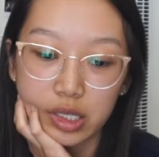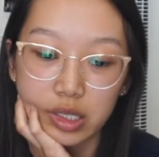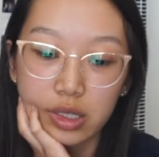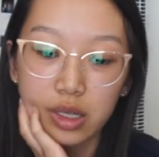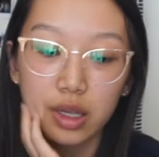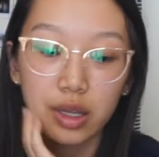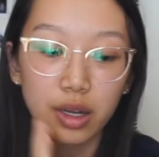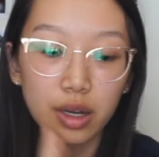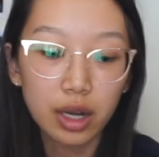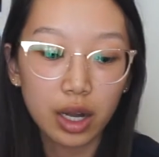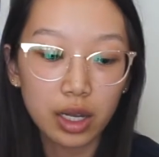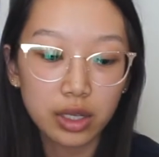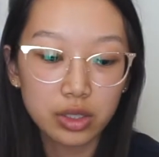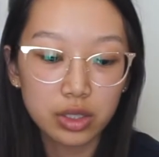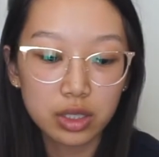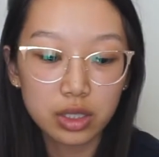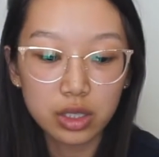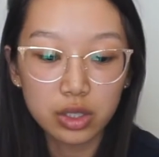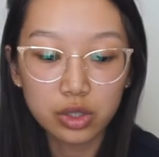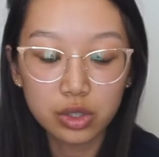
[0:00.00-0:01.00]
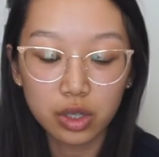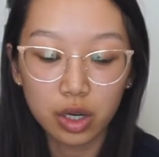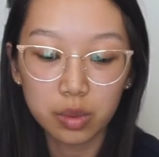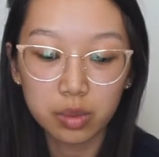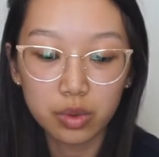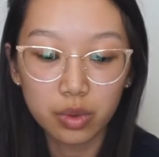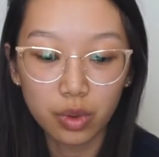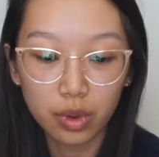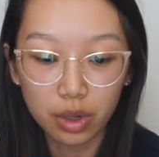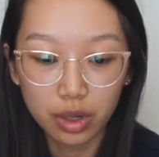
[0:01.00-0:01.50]
clear edges, and sharp
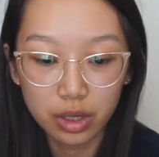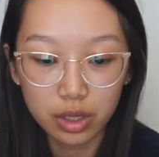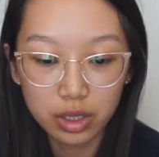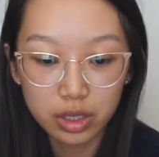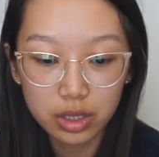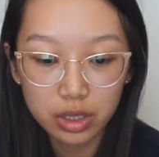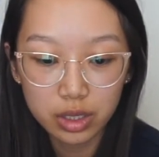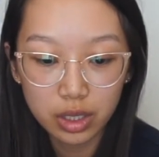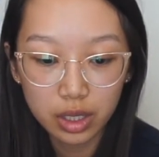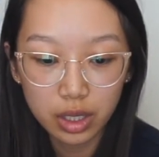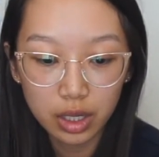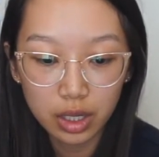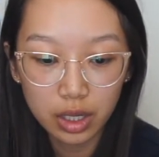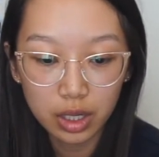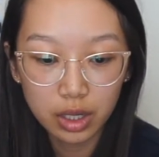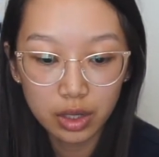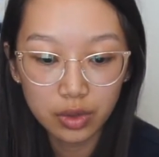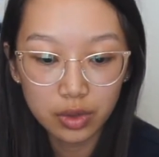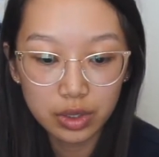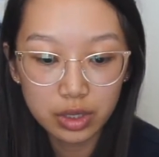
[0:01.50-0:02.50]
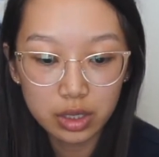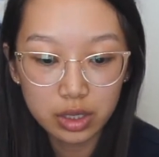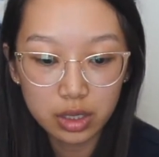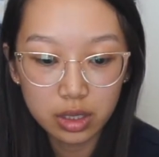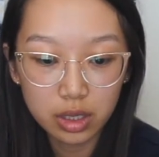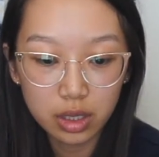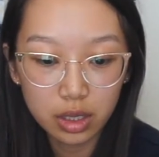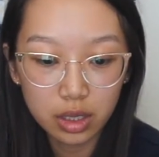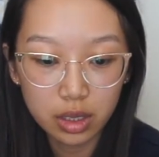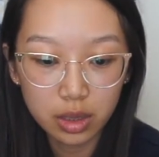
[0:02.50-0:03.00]
corners. This
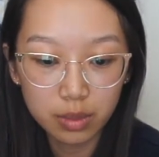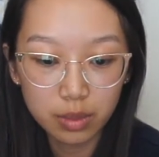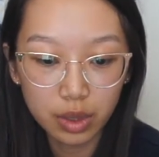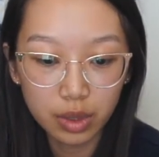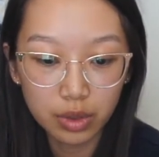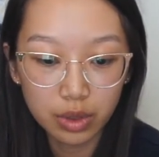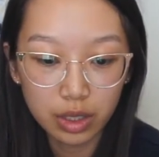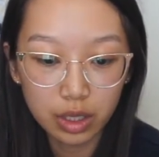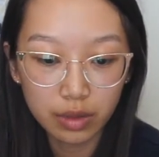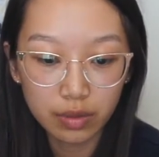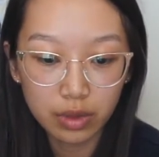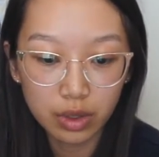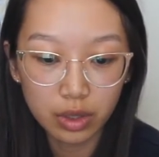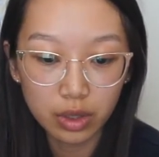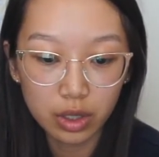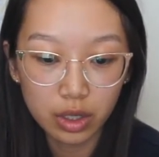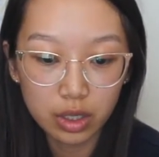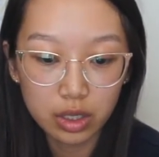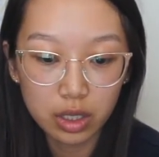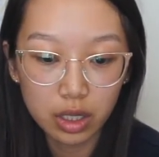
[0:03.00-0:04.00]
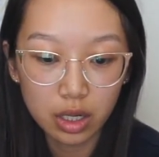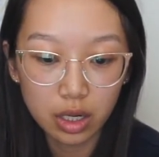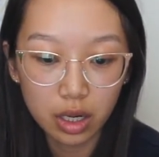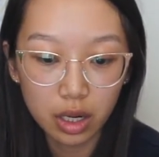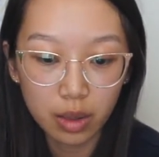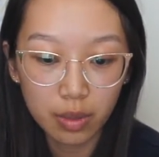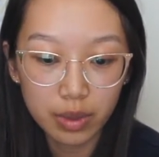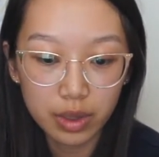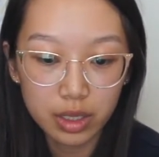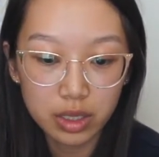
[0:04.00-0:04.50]
component of your look
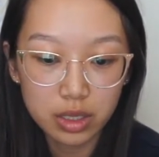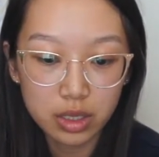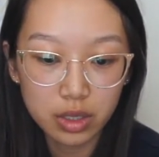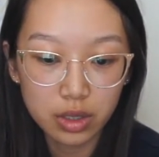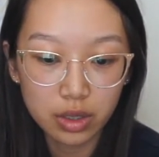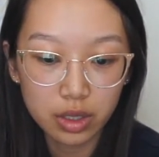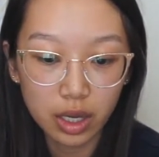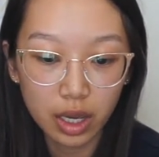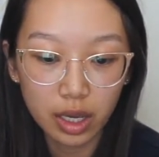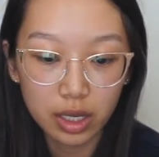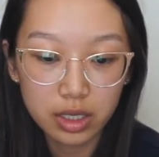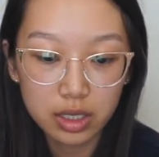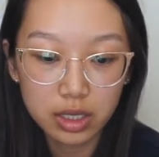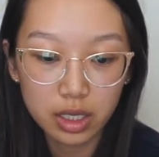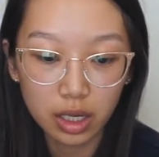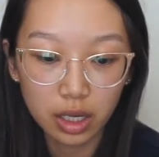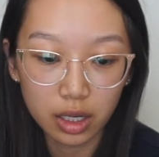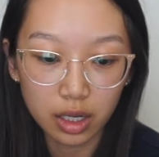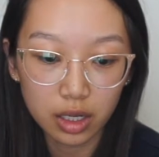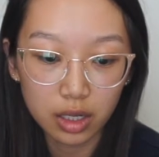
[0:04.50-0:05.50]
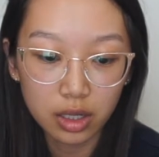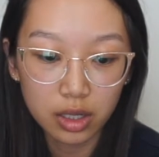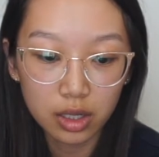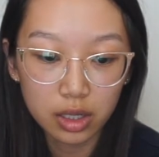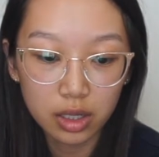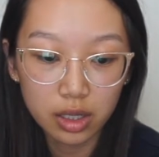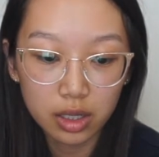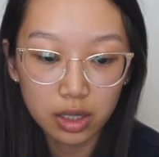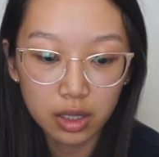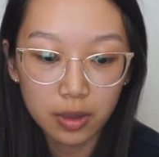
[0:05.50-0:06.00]
accommodates your yang side.
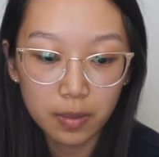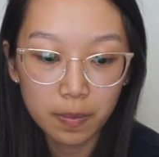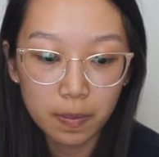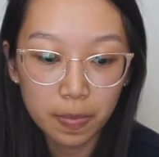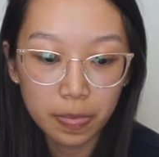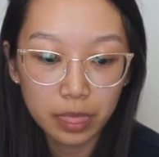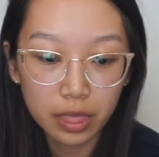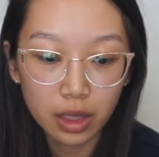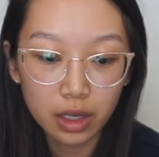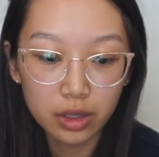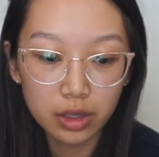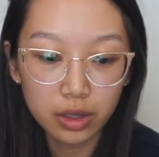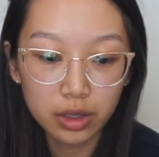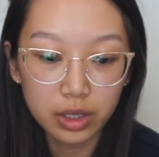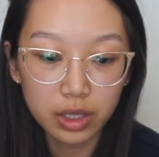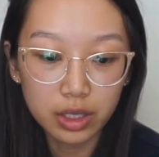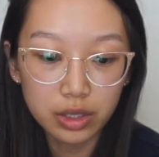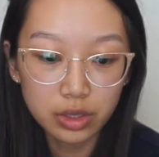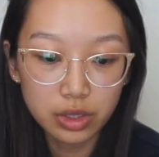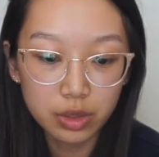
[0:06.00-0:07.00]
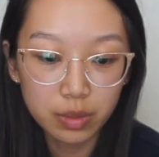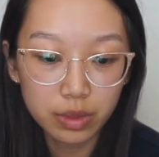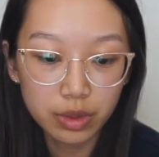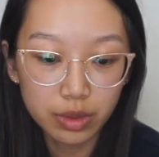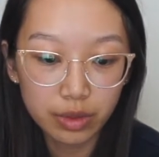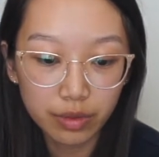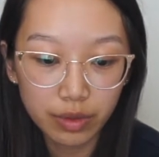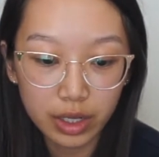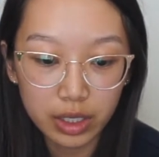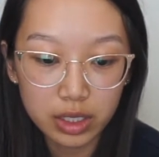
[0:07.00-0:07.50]
Your yin should be
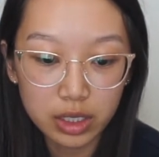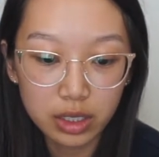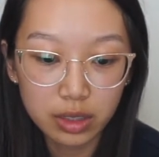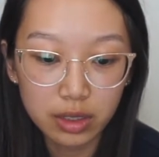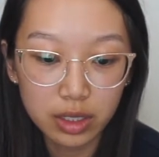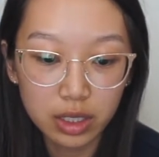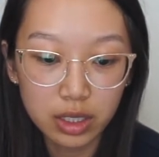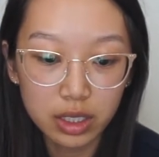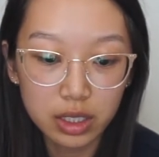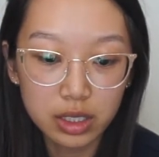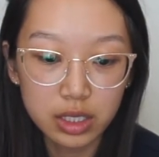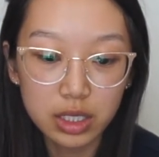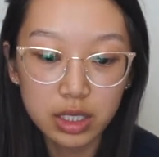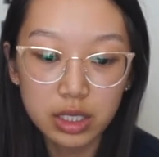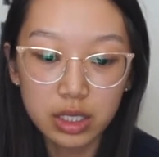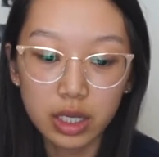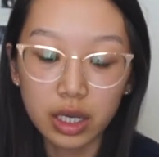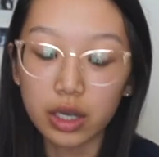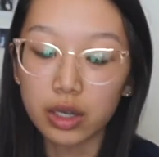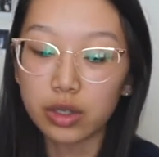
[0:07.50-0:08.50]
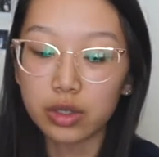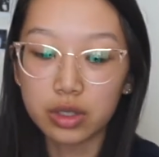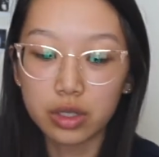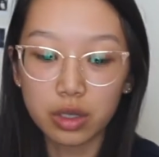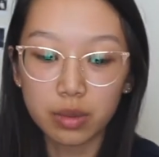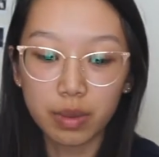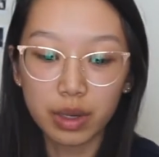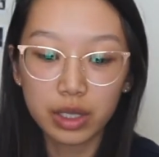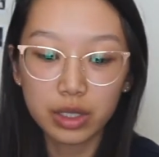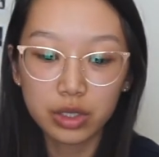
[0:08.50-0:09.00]
reflected in the details. Your
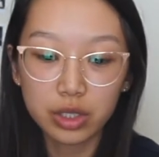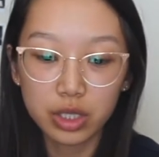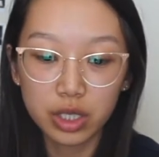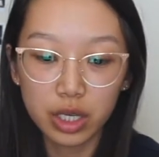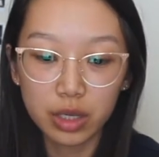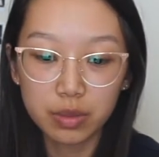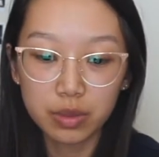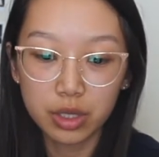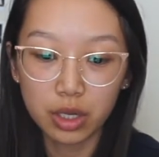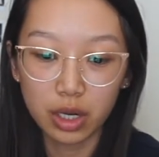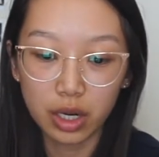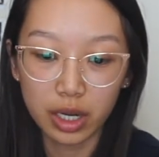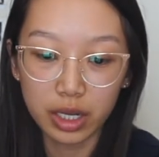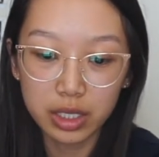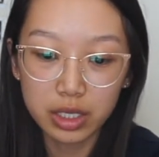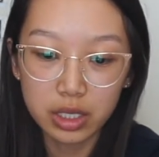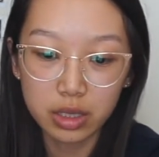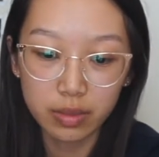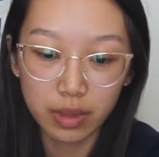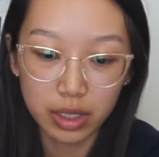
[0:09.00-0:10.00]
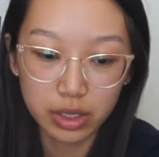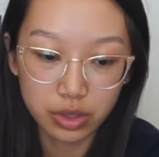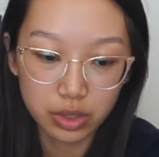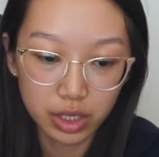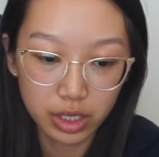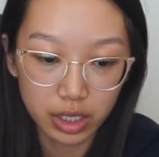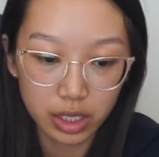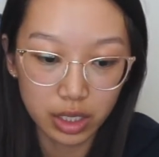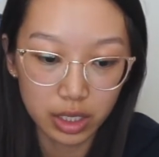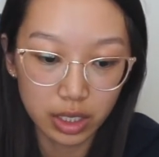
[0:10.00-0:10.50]
best shapes are
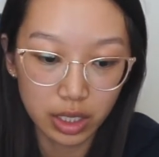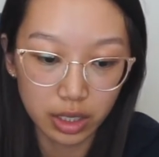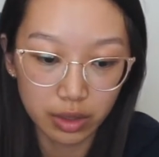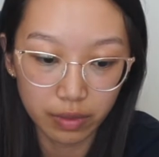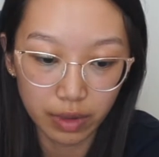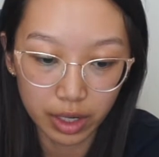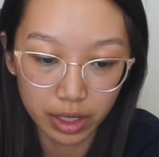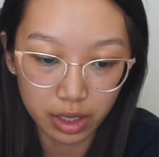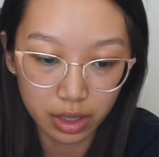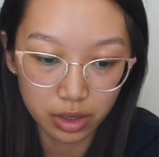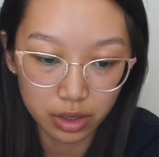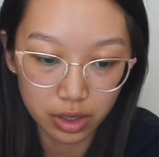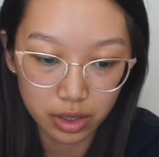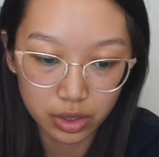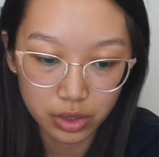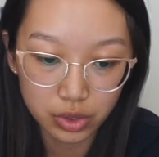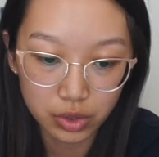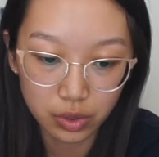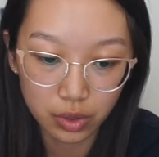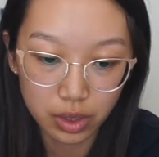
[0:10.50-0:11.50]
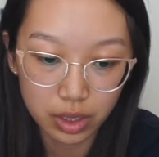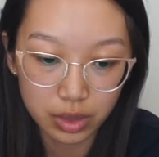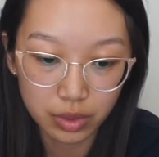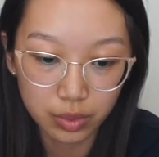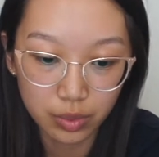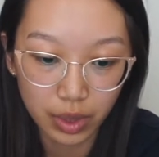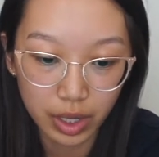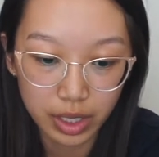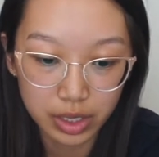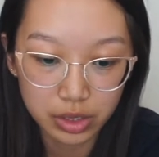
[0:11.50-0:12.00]
asymmetric and irregular, short and
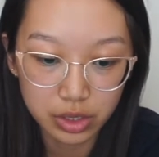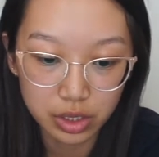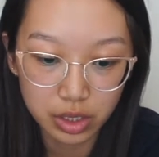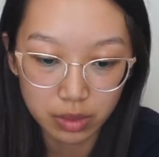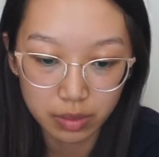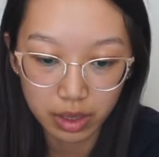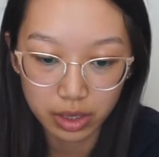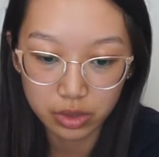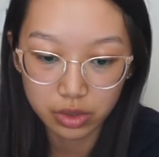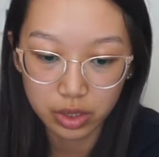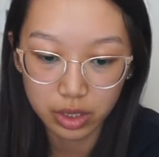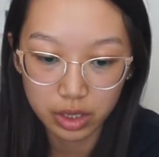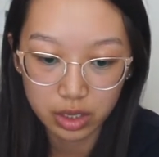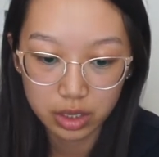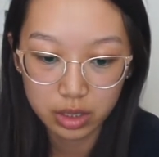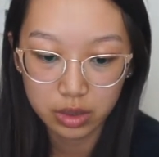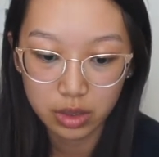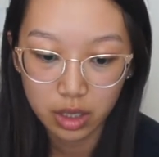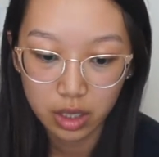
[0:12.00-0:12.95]
wide geometrics